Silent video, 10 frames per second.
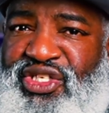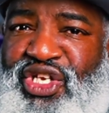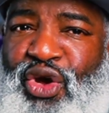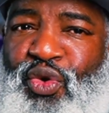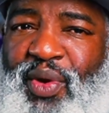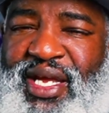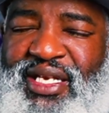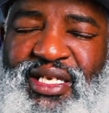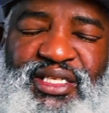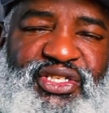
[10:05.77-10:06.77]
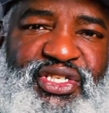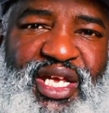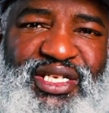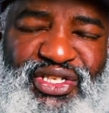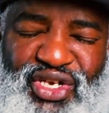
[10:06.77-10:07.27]
no endless
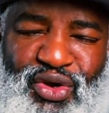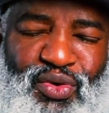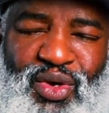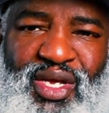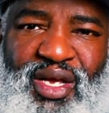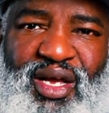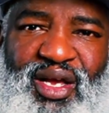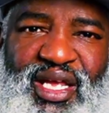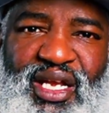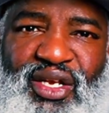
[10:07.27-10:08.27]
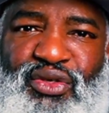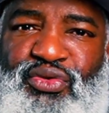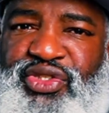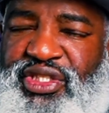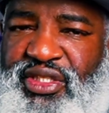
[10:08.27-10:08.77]
chase, no
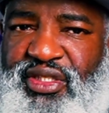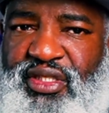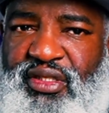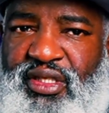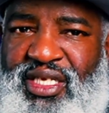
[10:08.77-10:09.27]
illusions.